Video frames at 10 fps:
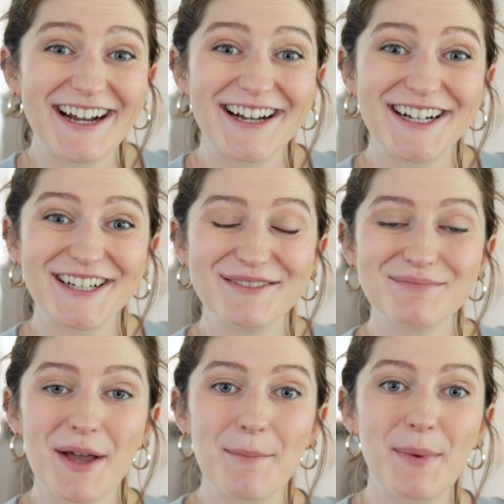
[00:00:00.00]

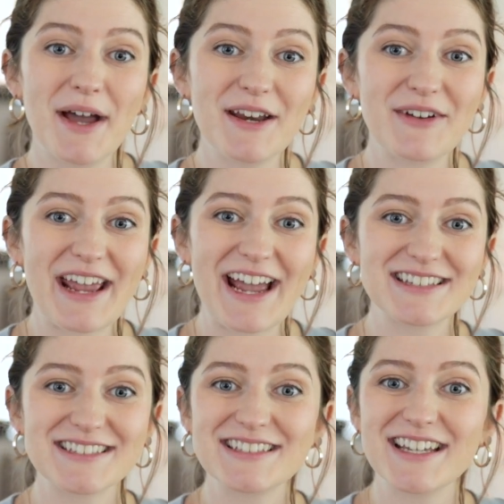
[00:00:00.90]
But if I
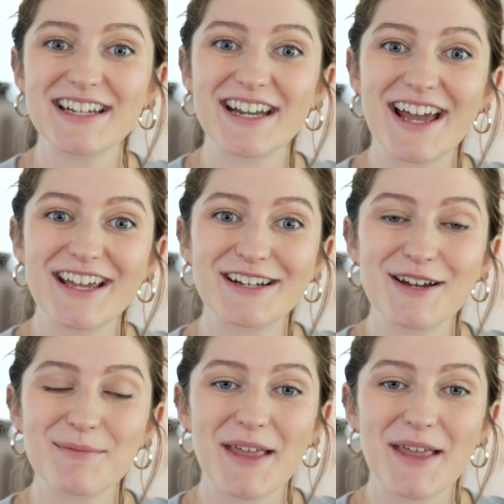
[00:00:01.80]
had seen an item